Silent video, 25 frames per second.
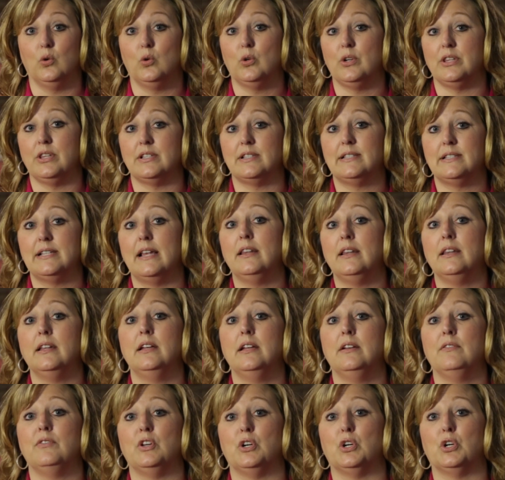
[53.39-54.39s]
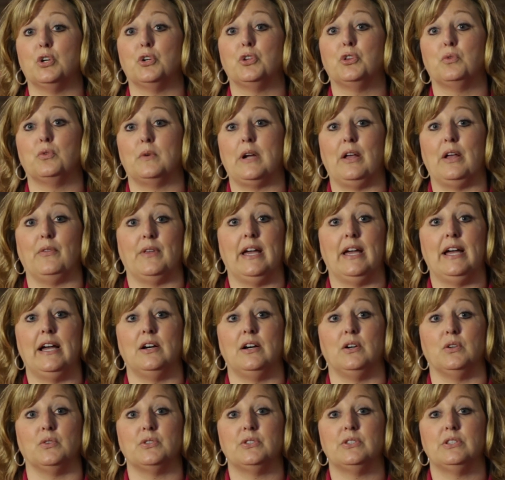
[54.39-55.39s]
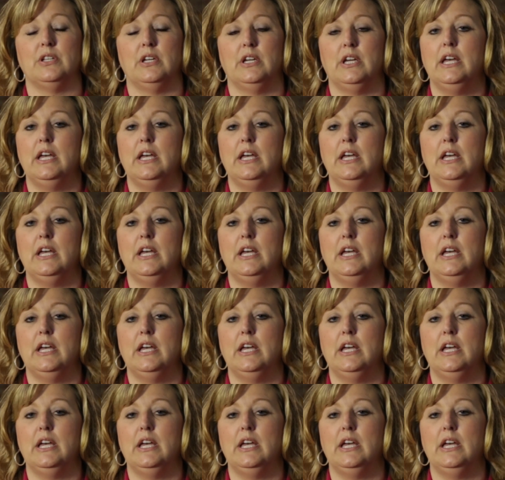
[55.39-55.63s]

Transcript: or the settling of the earth around the house.